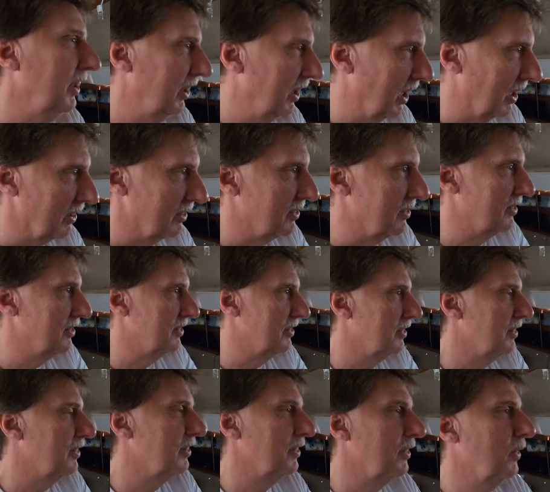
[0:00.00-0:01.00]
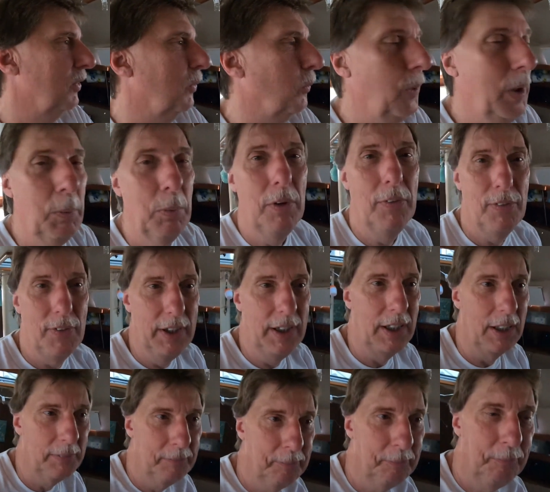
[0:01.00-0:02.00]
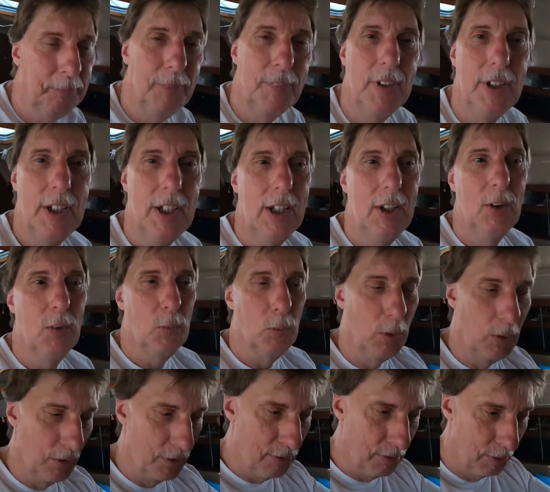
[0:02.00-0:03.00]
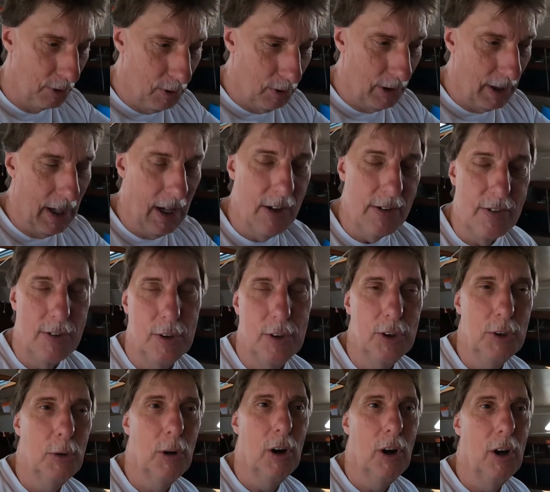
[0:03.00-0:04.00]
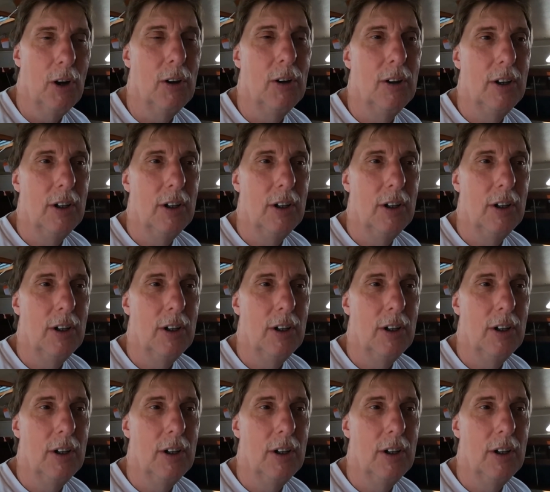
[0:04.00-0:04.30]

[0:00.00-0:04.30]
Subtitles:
Yes. We were thinking. We'll throw it out to you all.